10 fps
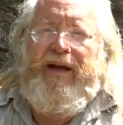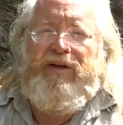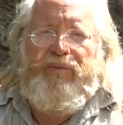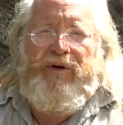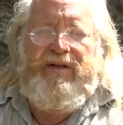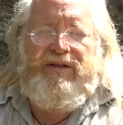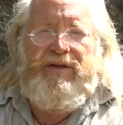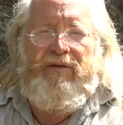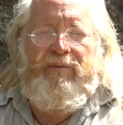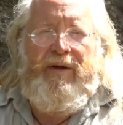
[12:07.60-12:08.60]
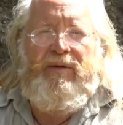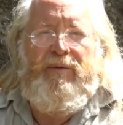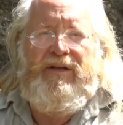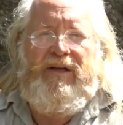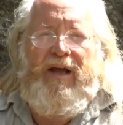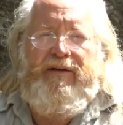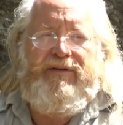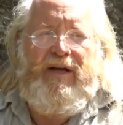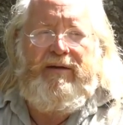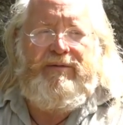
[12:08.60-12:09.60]
experiences over many, many
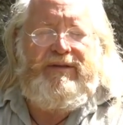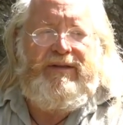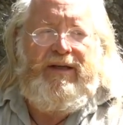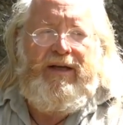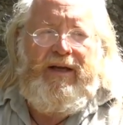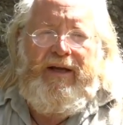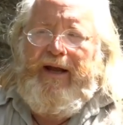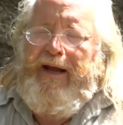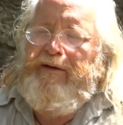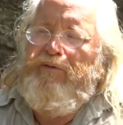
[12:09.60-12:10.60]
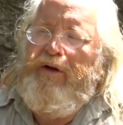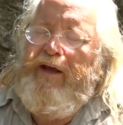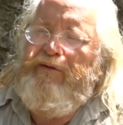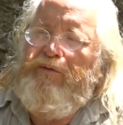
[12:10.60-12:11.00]
lifetimes. And whatever